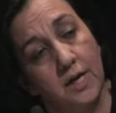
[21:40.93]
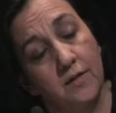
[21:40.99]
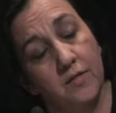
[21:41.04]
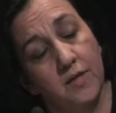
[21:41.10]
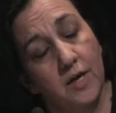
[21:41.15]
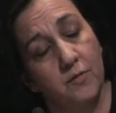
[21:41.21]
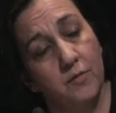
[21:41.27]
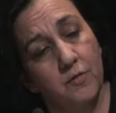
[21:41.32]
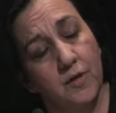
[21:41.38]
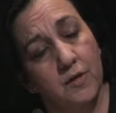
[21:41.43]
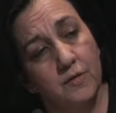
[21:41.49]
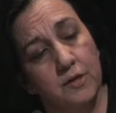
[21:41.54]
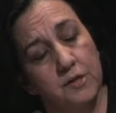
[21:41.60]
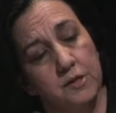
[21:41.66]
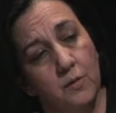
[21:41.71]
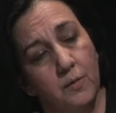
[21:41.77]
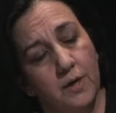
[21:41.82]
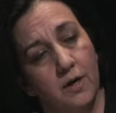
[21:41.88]
The other thing
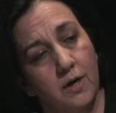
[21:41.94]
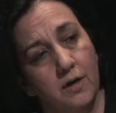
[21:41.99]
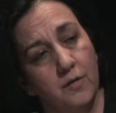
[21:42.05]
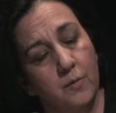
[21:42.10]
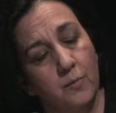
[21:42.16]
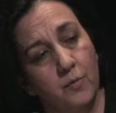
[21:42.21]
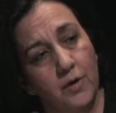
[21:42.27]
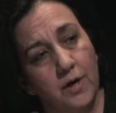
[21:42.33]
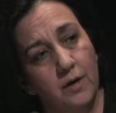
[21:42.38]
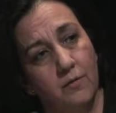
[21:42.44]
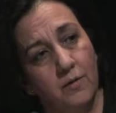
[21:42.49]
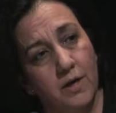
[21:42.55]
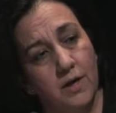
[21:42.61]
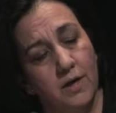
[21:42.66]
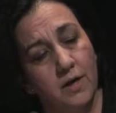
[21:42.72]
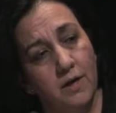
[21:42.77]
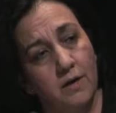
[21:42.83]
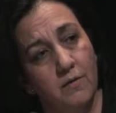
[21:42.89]
that's going on in the brain right
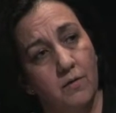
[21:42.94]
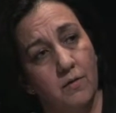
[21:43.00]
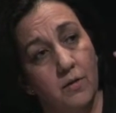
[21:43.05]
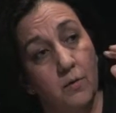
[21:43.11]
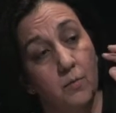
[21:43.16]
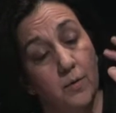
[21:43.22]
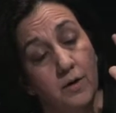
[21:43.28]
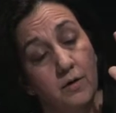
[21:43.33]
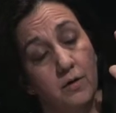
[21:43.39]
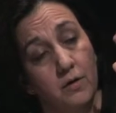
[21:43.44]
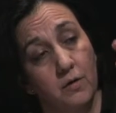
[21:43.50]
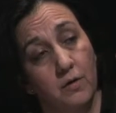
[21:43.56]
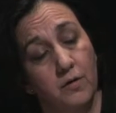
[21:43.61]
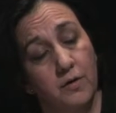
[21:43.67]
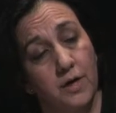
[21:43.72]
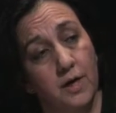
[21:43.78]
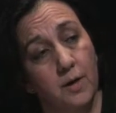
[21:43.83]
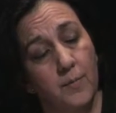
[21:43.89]
now that we're
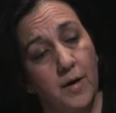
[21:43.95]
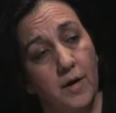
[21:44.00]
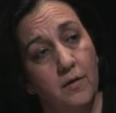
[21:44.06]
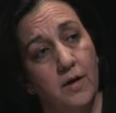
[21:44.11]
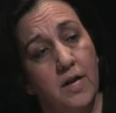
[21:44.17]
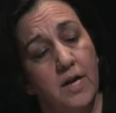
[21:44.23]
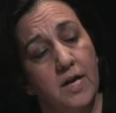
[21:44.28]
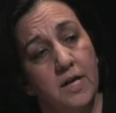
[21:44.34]
learning about